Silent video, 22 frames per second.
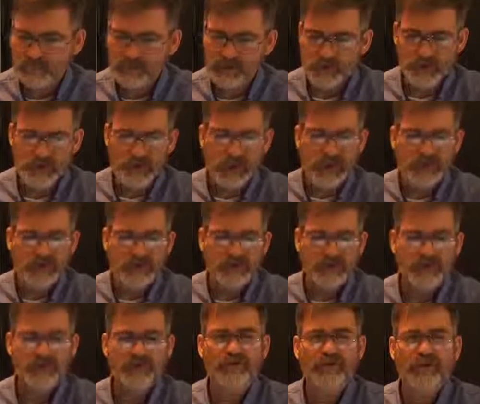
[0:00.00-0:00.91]

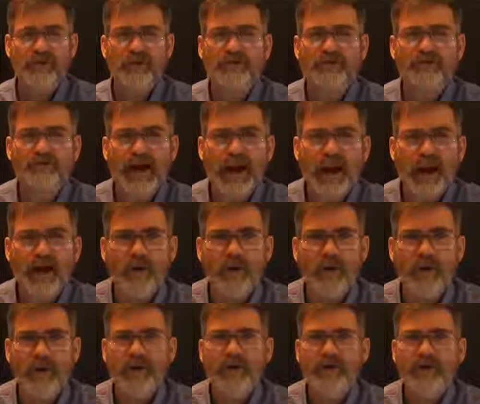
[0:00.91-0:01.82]
changes of
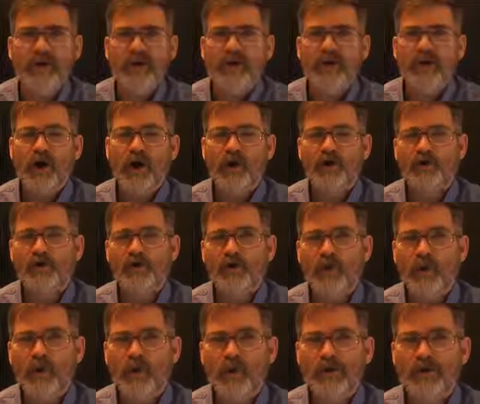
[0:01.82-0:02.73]
power over the
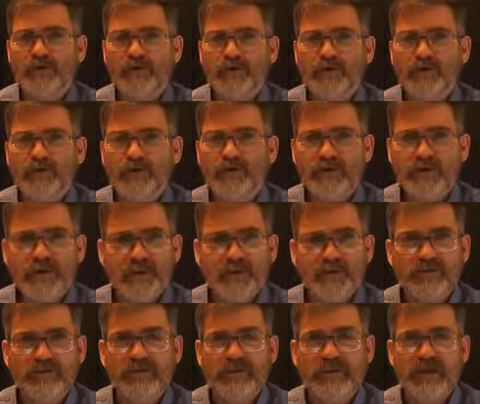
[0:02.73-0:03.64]
course of its
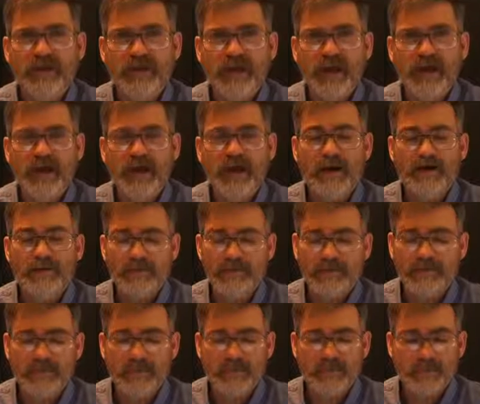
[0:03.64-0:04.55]
history.
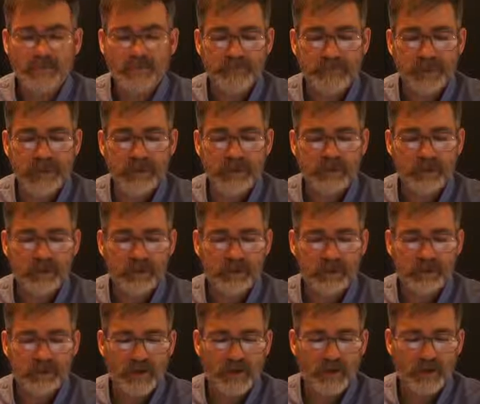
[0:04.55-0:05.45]

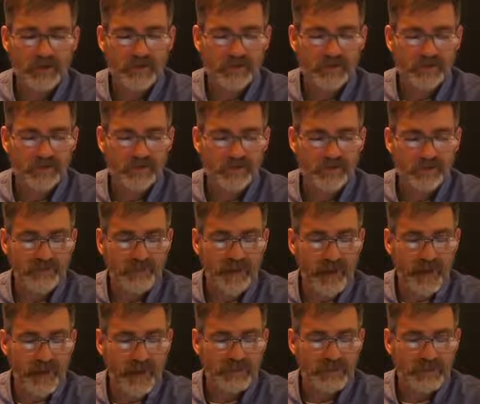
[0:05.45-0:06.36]
Major events have
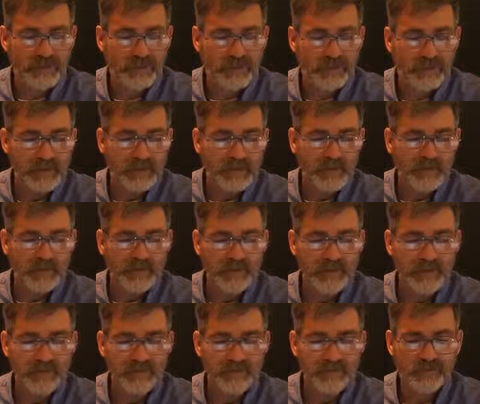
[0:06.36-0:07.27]
happened.
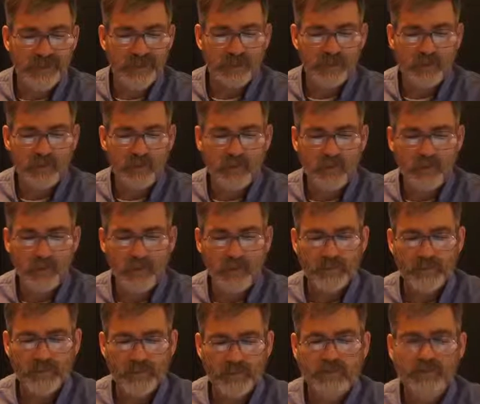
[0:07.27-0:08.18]
During the Second World
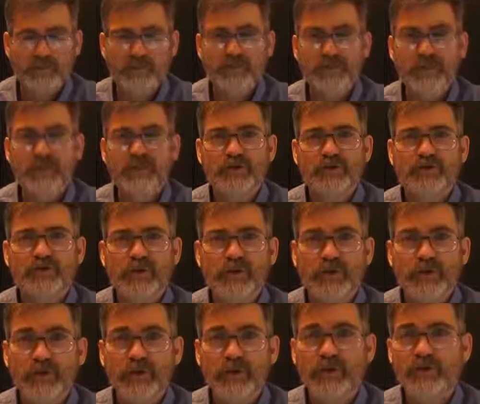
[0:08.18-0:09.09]
War, many of the Jews were
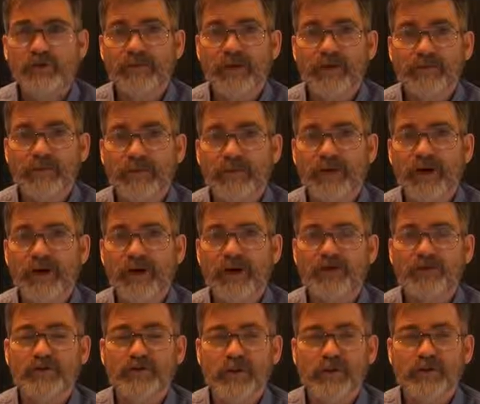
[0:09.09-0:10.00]
killed. In fact, the
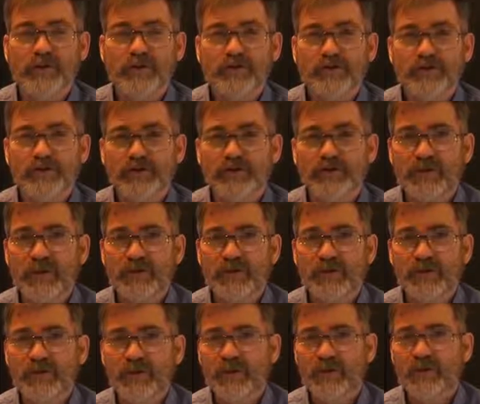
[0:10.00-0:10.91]
largest number of Jews
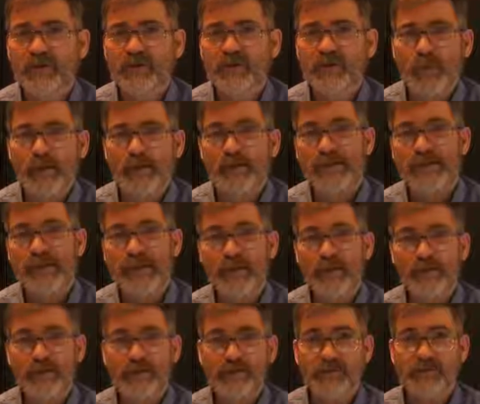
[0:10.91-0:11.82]
ever killed in one
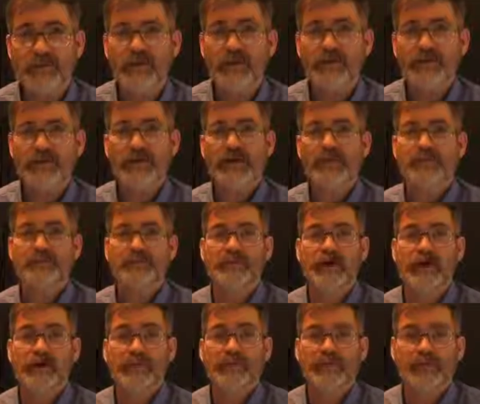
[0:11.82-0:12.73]
day was killed in
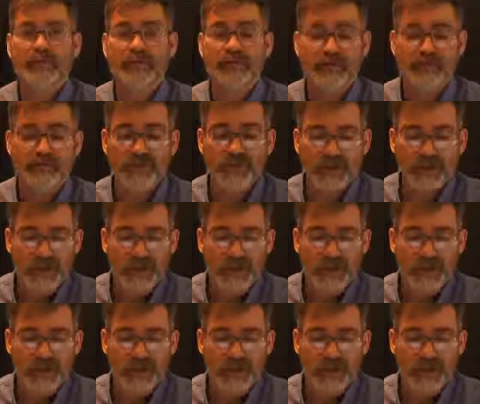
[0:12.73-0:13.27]
Belarus